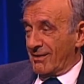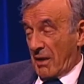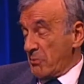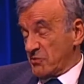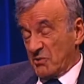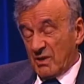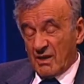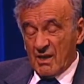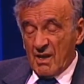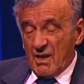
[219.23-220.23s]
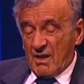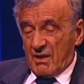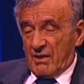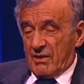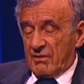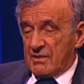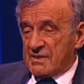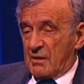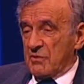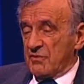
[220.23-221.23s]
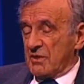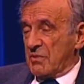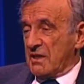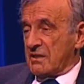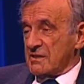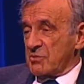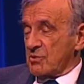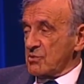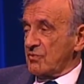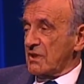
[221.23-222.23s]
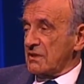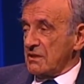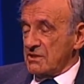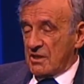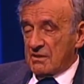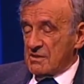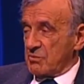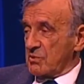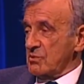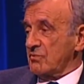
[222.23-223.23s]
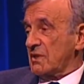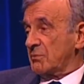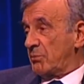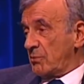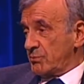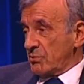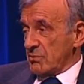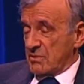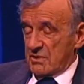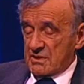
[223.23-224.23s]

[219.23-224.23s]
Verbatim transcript: Absolutely. Uh, some of them hate us because we are rich, others because we are poor.